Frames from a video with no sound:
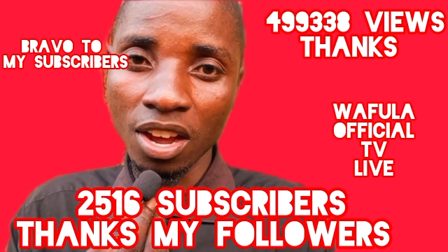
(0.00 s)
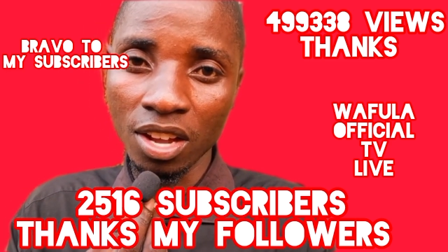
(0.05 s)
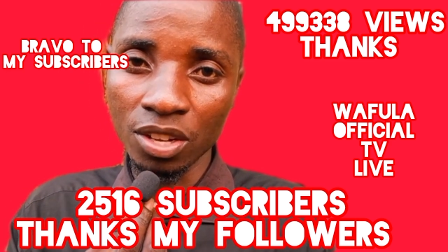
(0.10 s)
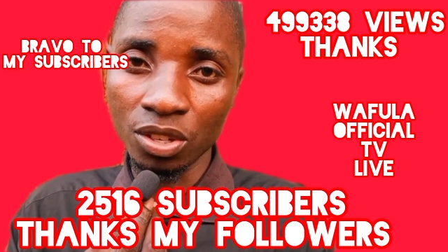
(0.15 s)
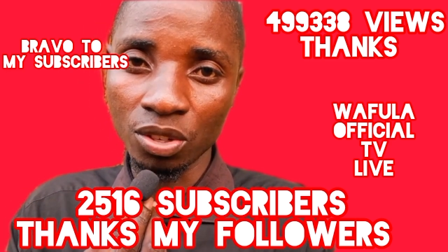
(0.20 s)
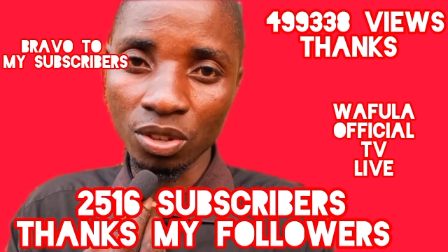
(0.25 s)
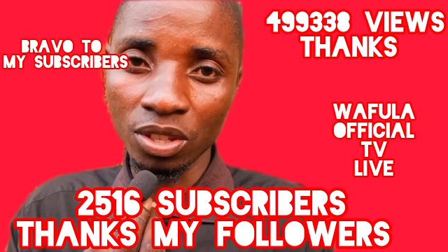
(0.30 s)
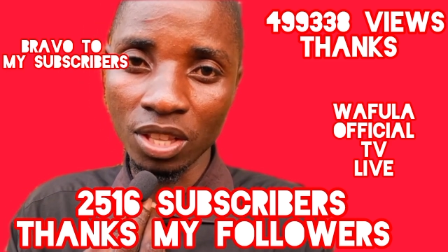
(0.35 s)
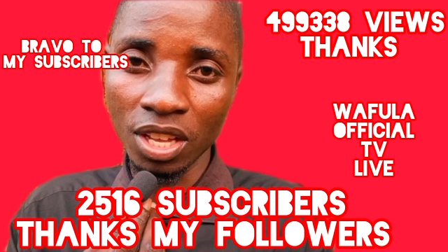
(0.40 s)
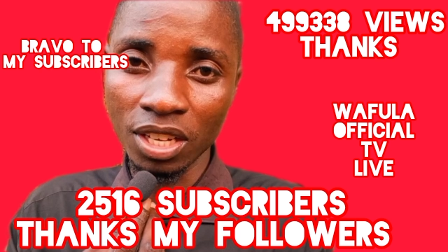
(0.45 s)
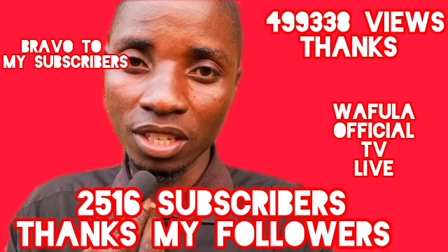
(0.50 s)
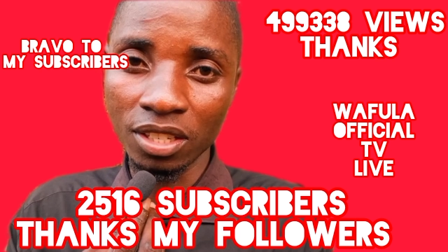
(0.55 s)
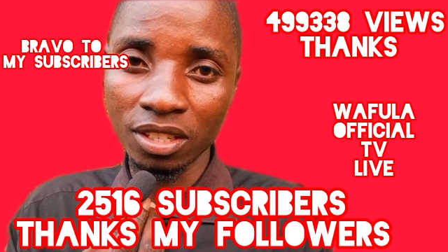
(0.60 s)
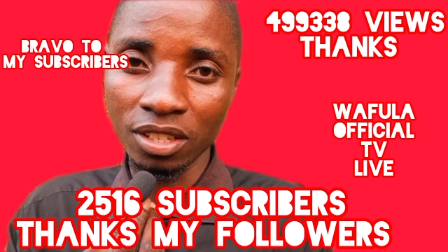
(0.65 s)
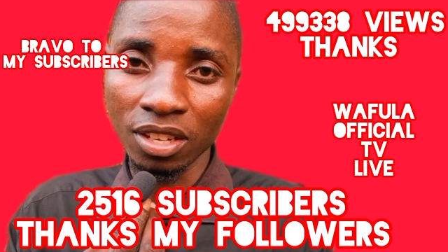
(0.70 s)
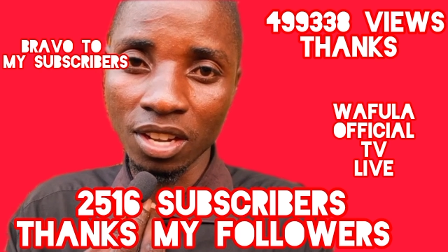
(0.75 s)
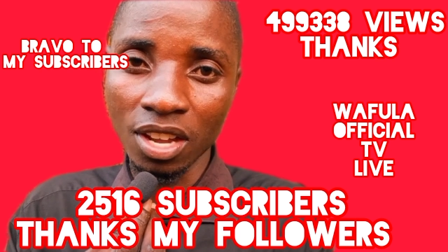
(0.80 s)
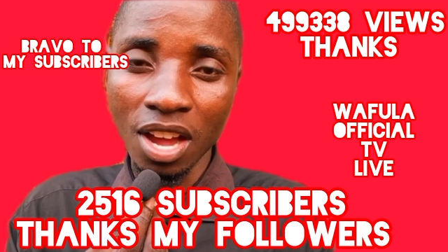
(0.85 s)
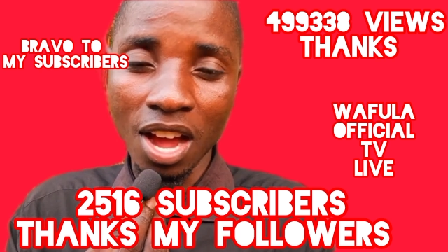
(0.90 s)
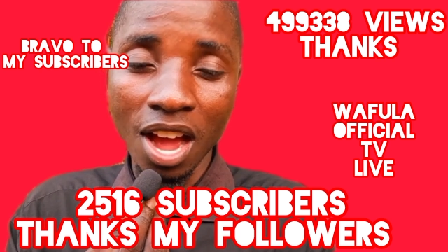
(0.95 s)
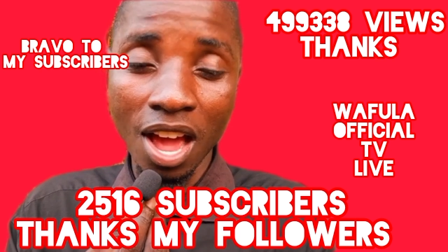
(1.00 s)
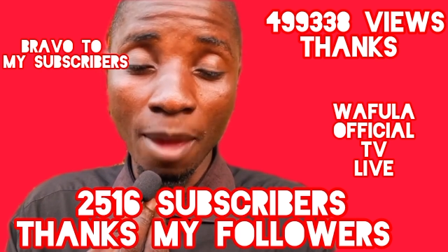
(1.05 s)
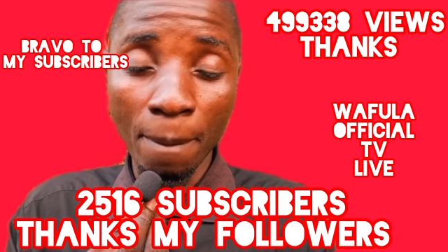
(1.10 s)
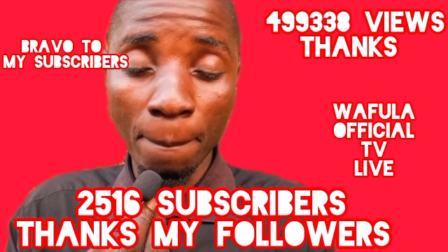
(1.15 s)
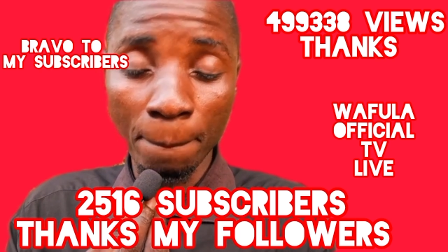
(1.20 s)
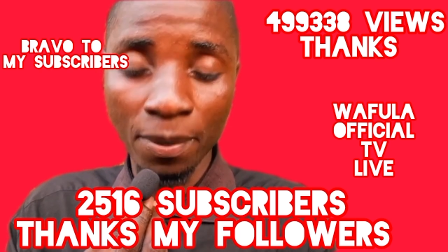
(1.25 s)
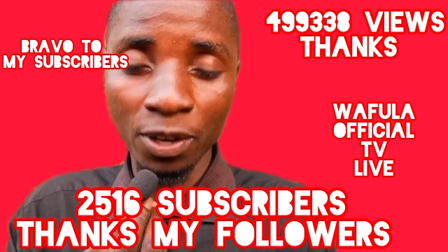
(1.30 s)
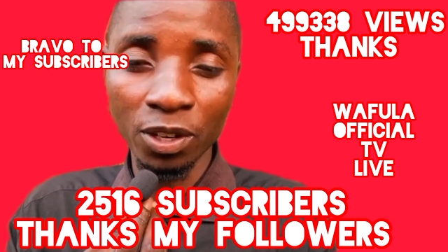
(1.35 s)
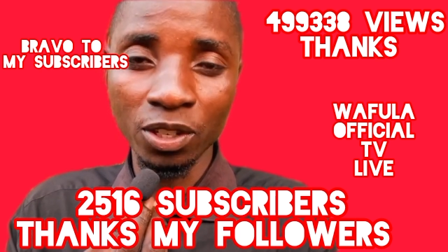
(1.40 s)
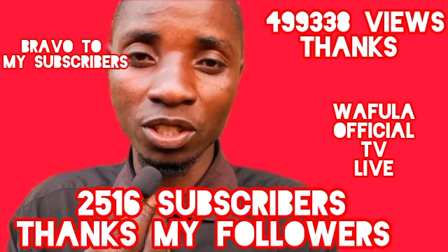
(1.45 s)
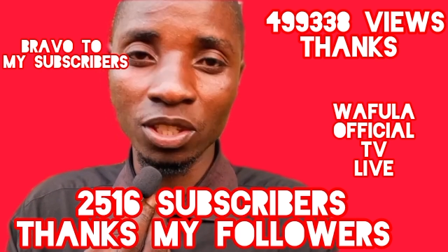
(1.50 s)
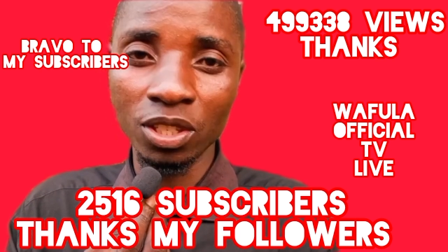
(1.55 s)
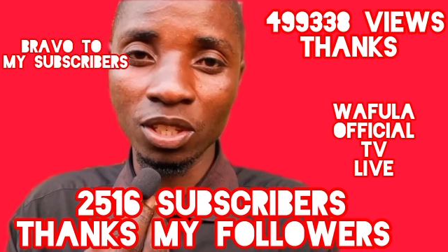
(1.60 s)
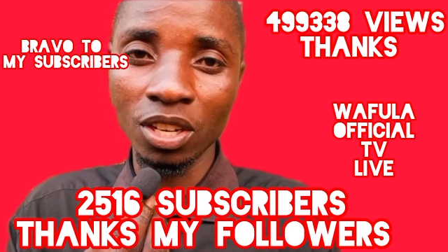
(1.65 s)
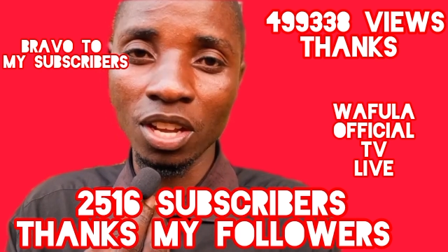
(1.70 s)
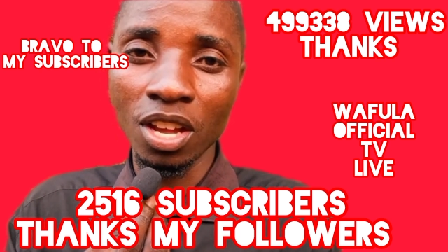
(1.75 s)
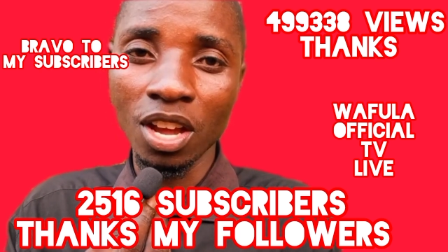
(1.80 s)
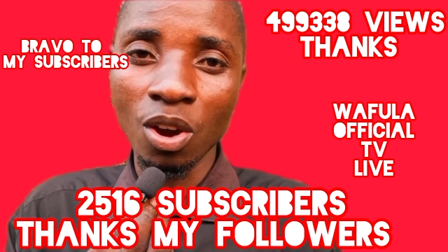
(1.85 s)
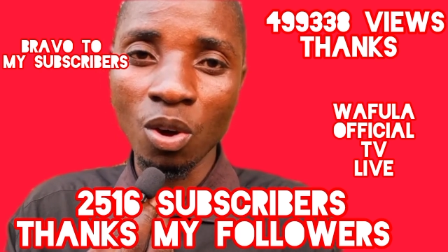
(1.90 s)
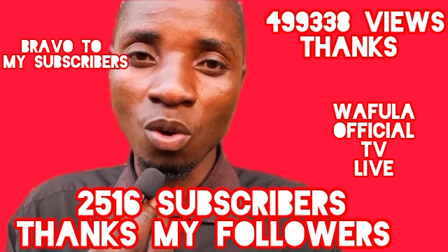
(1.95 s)
so that I
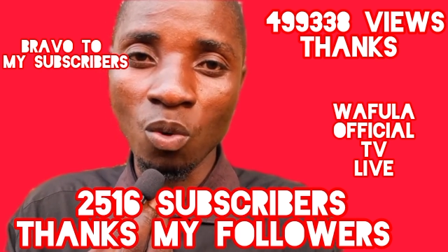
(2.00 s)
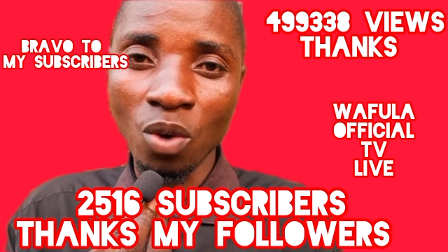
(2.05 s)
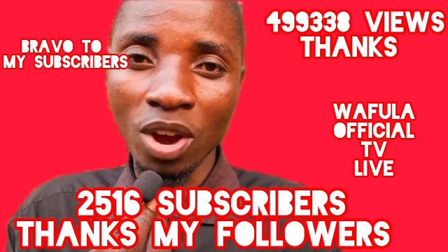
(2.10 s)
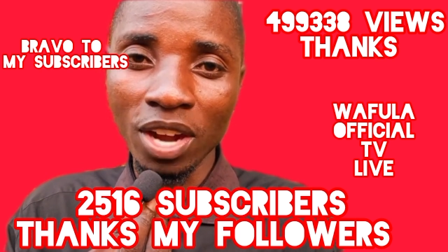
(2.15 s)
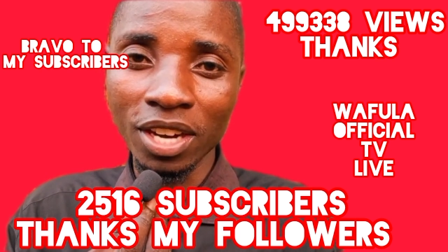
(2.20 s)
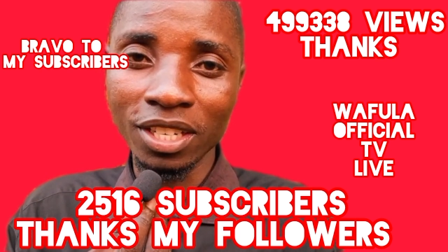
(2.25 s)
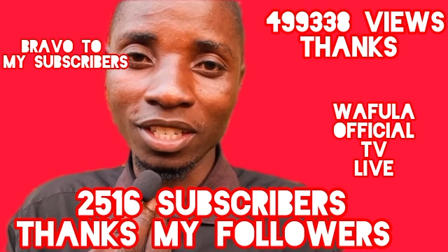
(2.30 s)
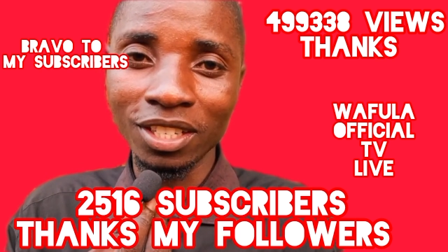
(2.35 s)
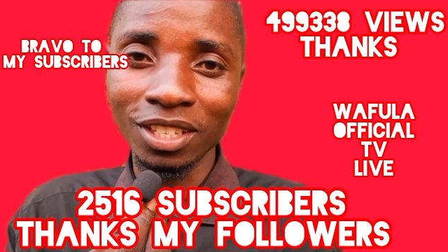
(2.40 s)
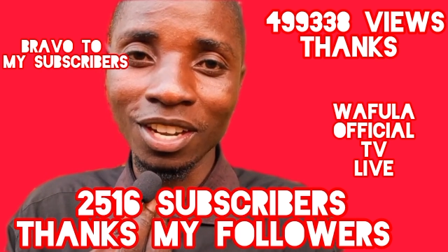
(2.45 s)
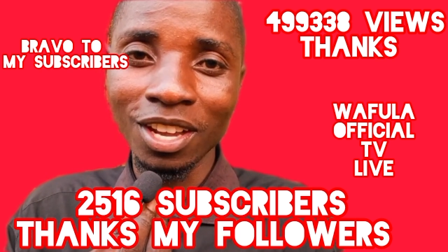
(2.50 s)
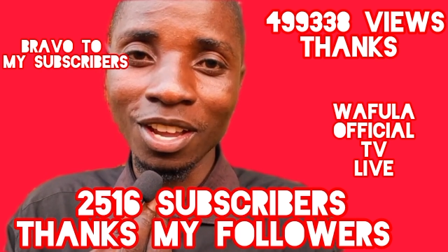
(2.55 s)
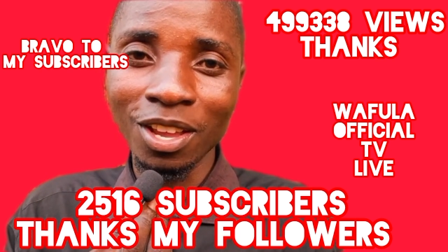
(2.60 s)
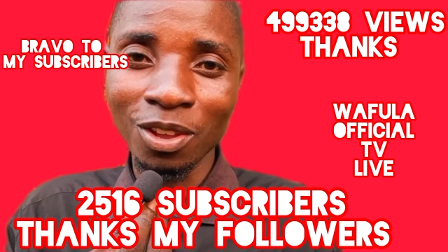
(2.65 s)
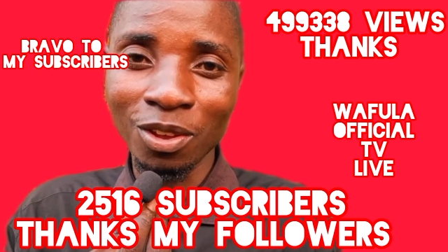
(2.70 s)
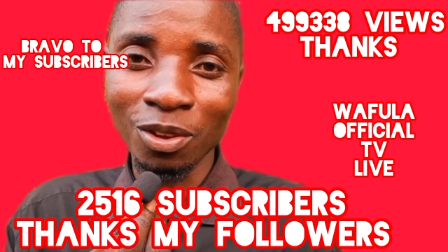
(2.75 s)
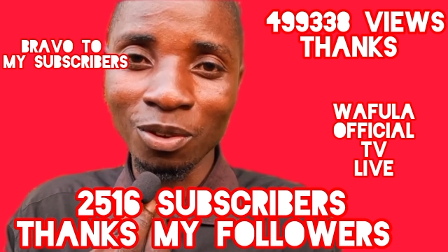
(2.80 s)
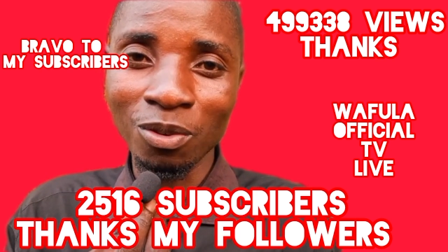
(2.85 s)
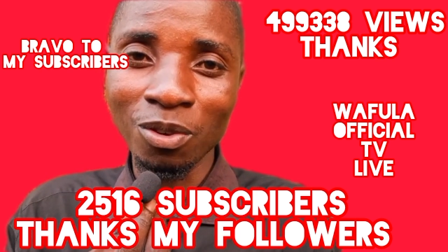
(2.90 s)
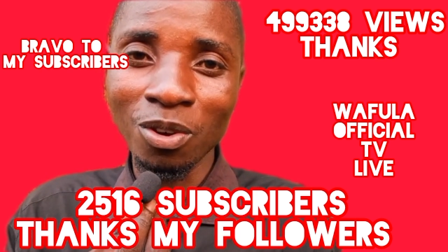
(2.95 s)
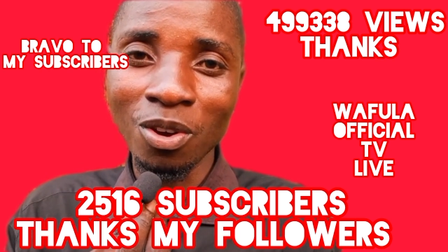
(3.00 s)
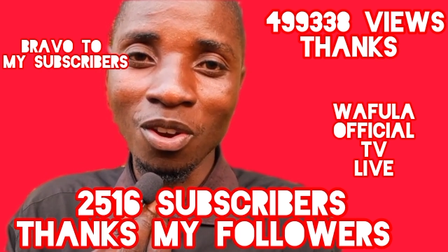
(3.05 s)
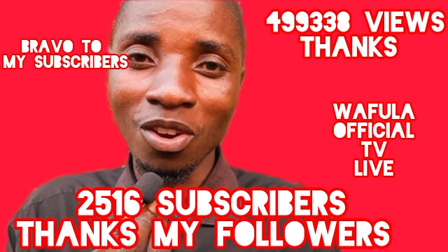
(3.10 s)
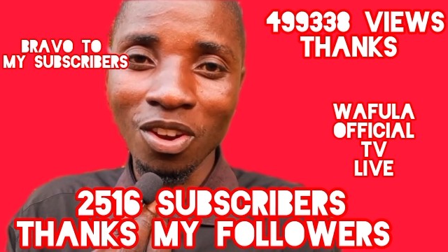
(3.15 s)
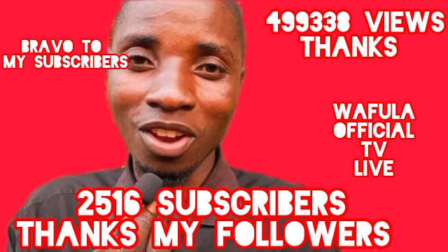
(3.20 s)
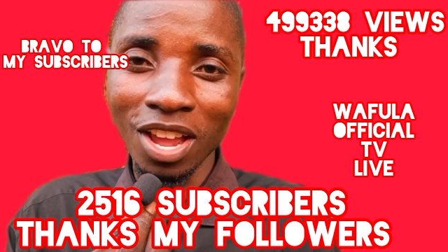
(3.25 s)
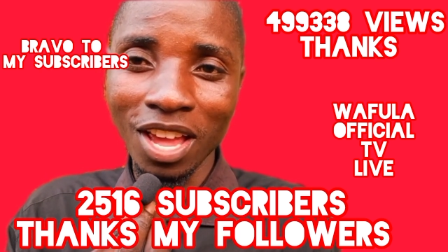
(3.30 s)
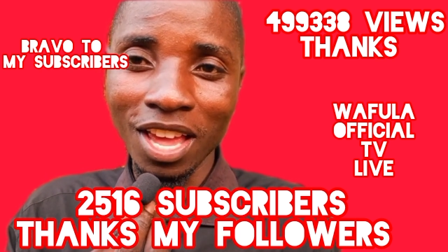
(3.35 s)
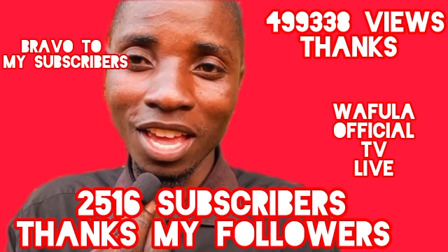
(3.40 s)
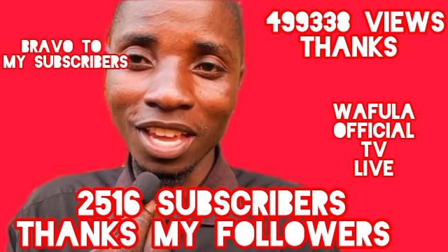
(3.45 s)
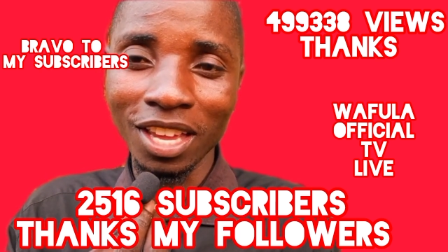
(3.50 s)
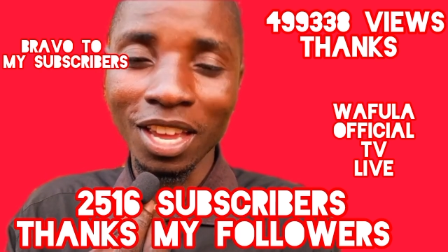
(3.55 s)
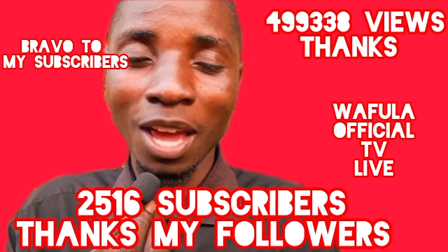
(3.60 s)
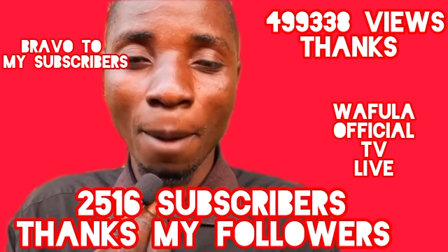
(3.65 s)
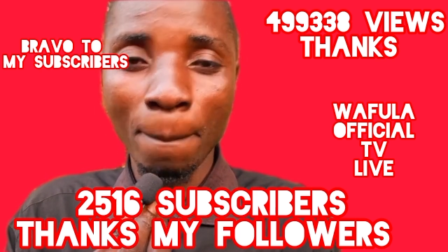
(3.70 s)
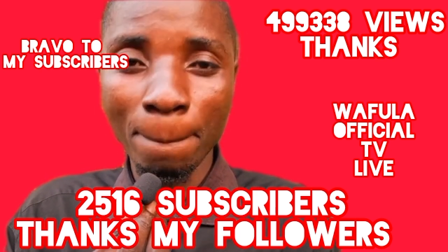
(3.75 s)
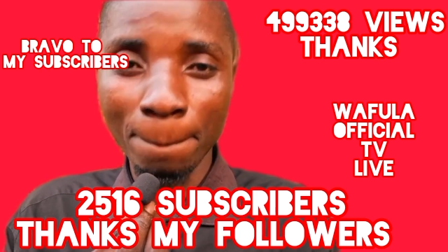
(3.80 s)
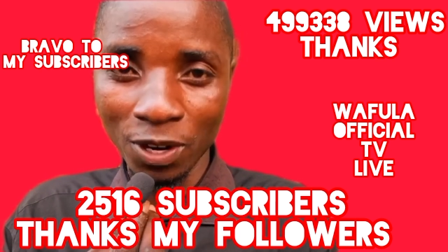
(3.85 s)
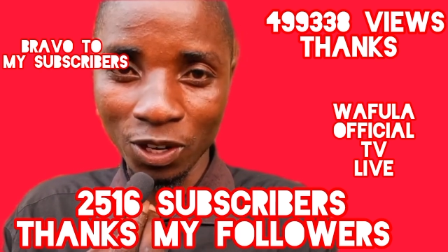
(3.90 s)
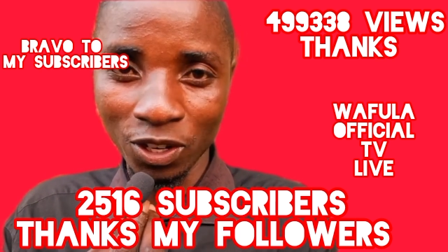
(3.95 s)
post what you like
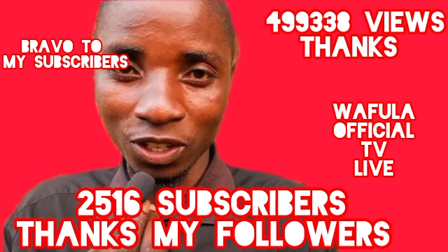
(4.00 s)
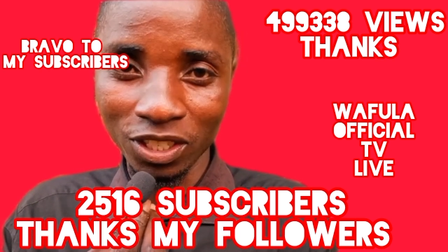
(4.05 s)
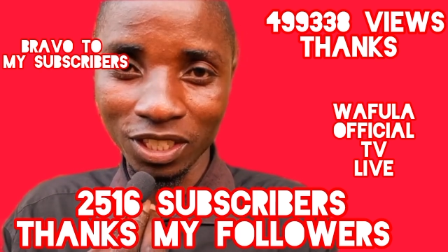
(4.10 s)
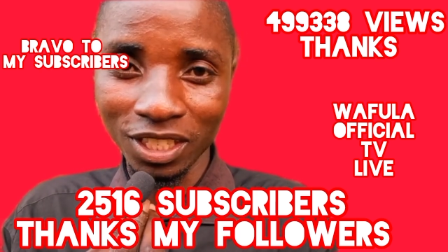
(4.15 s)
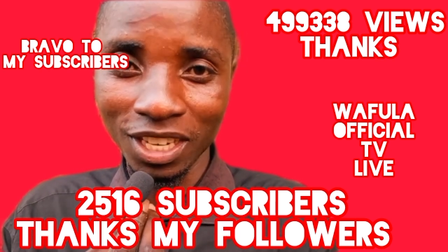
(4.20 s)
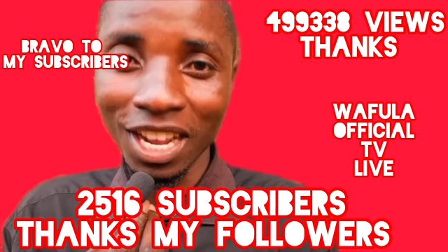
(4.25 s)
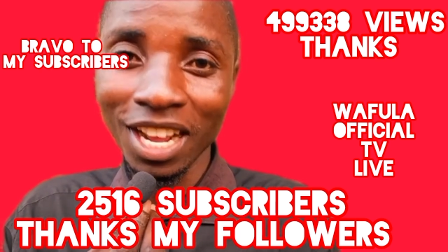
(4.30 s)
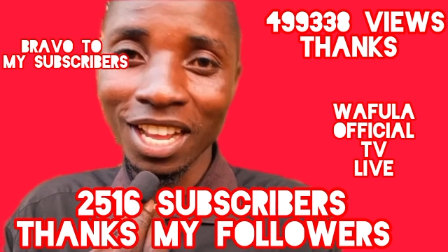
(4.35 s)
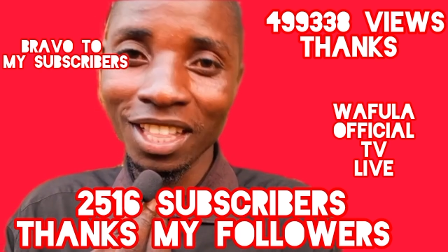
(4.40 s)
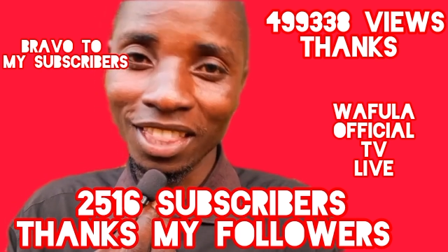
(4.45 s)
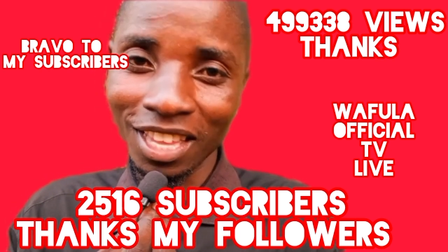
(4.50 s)
most.